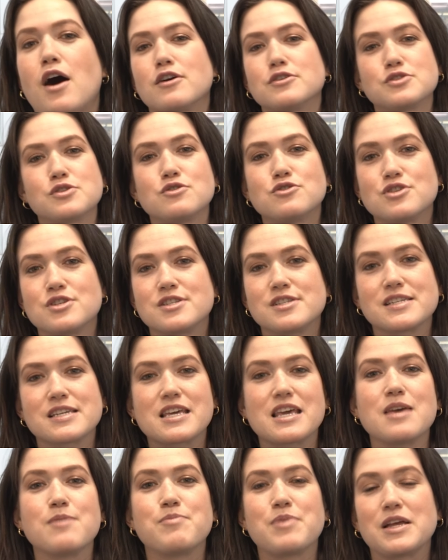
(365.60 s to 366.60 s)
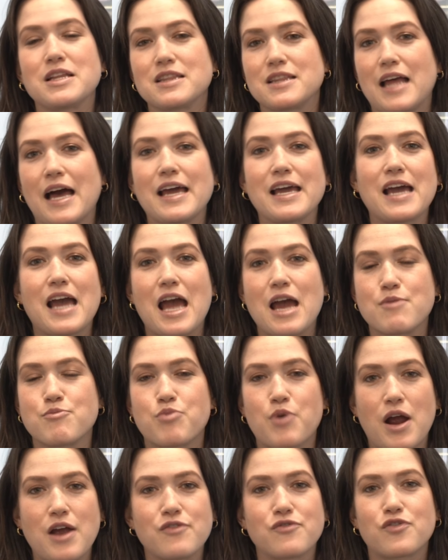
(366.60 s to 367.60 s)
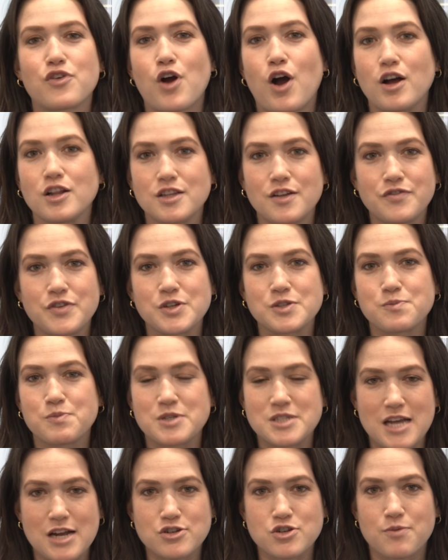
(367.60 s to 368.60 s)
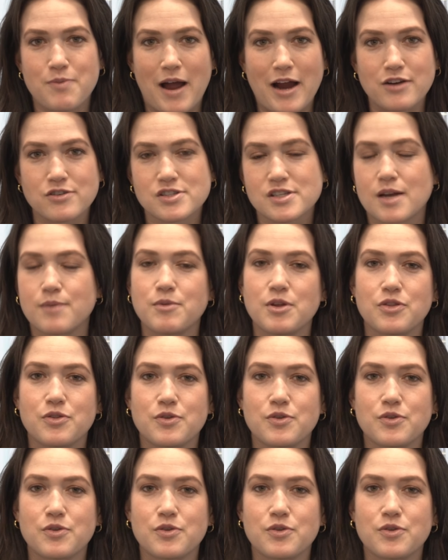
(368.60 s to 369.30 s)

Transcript: also just to keep it light and bright for all of those potential buyers coming